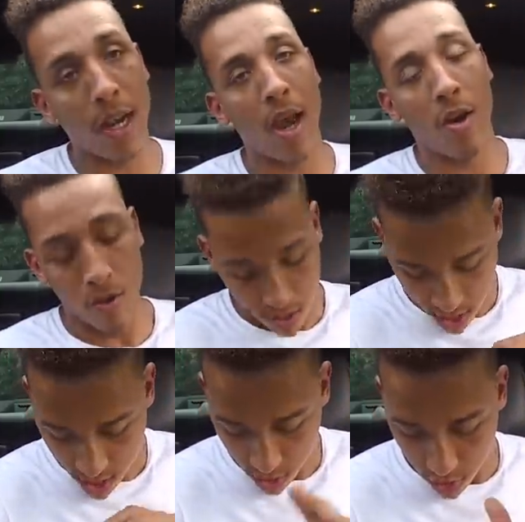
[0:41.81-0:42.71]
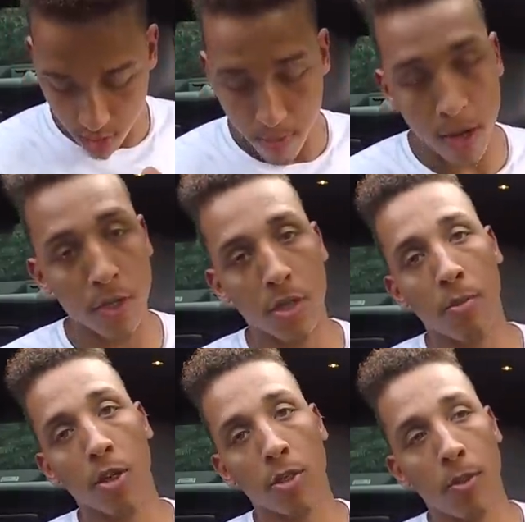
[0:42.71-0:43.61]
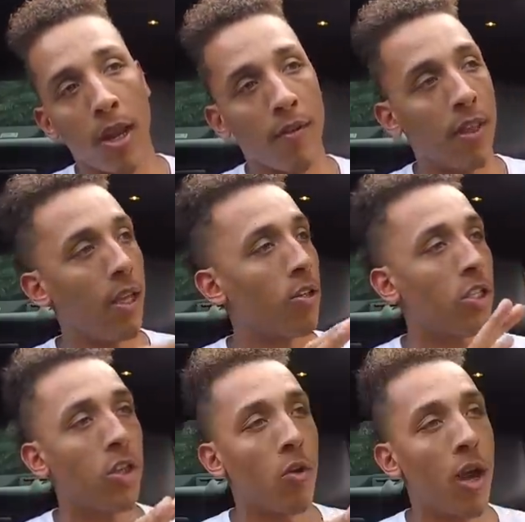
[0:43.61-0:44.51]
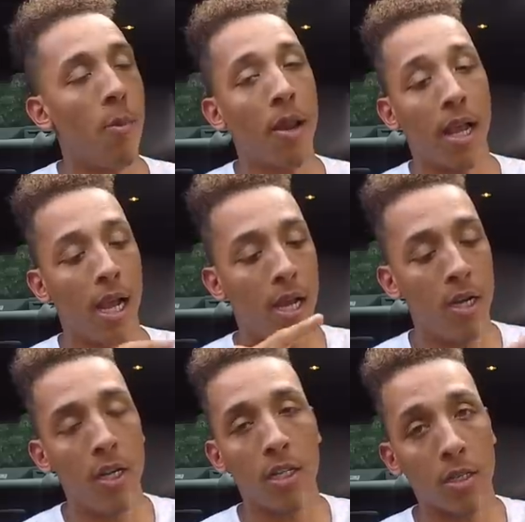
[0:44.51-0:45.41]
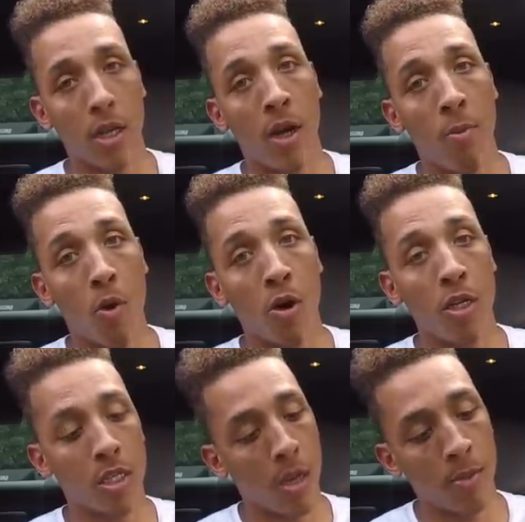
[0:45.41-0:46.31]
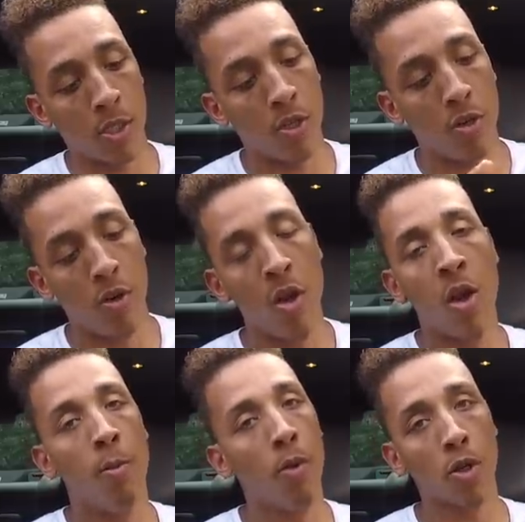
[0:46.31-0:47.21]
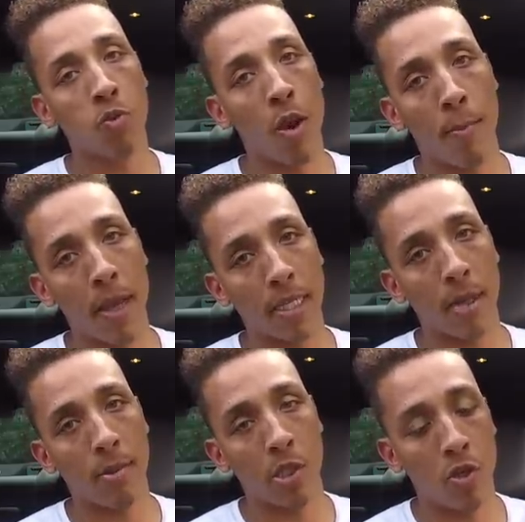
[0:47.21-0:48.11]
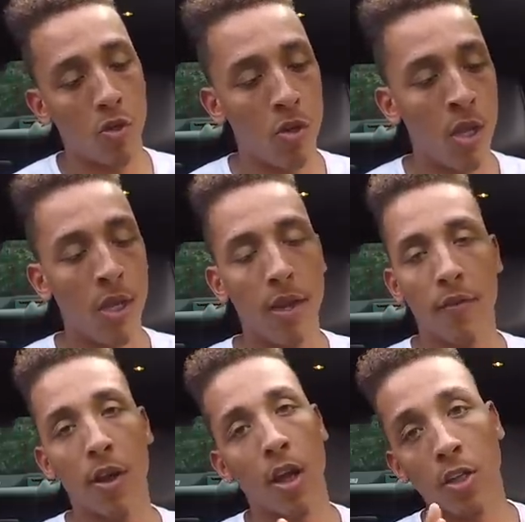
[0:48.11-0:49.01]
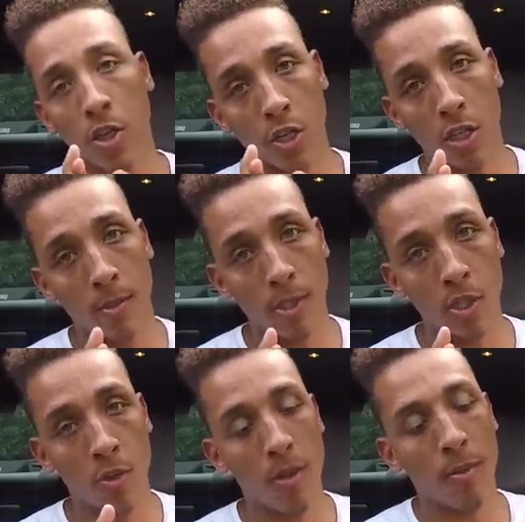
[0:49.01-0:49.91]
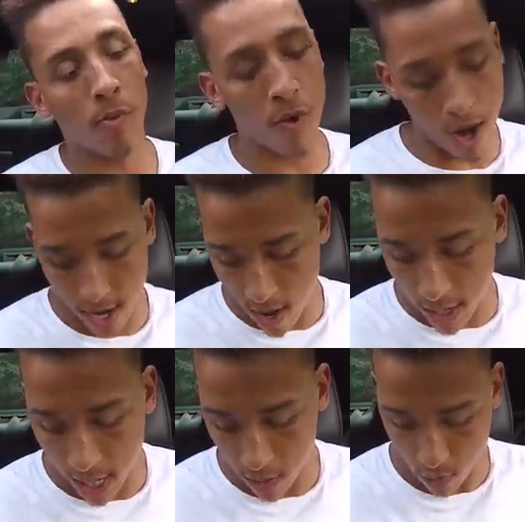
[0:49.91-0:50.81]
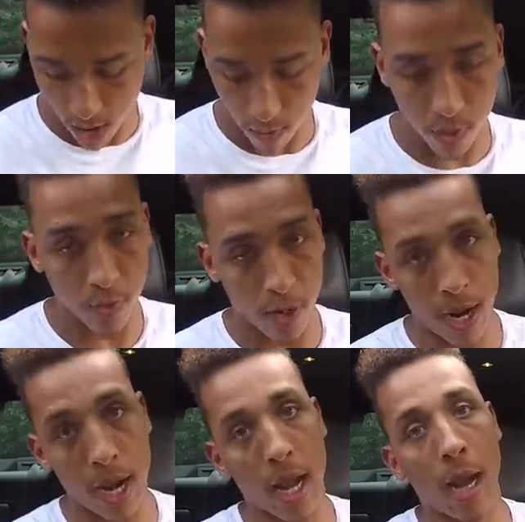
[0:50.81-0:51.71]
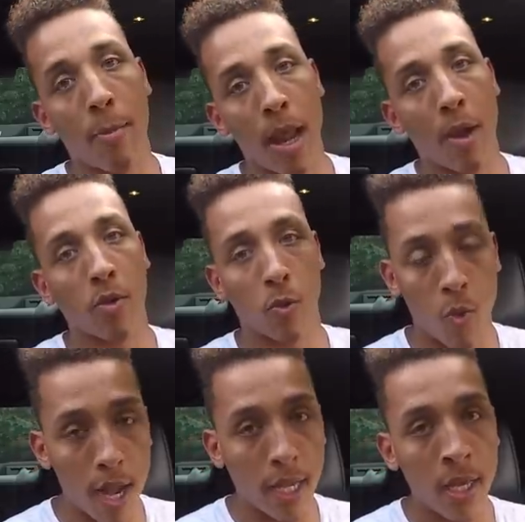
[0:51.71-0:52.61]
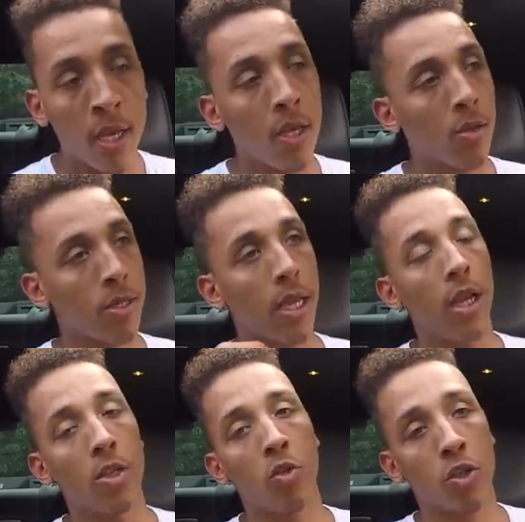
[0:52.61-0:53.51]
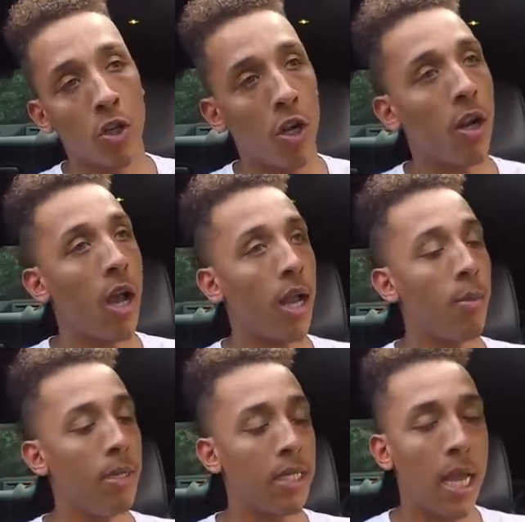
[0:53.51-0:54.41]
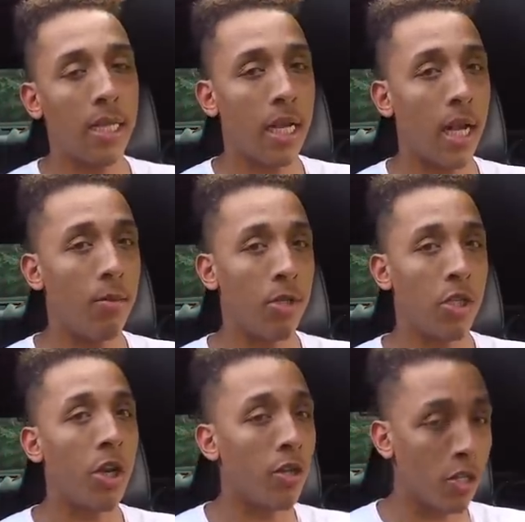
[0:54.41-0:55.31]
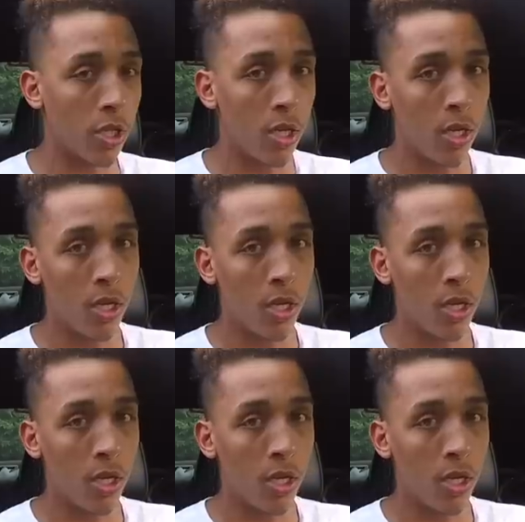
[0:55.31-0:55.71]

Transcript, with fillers: now. Go ahead and buy you some merch, man. Everything else is sold out, but I got hoodies, uh, more hoodies coming soon, more sweatpants coming soon, different color shirts coming soon, man. But right now, I got the white with the red, I got black with the white. You know what I'm saying? Get you a shirt. I got them in tanks, I got them in shirts.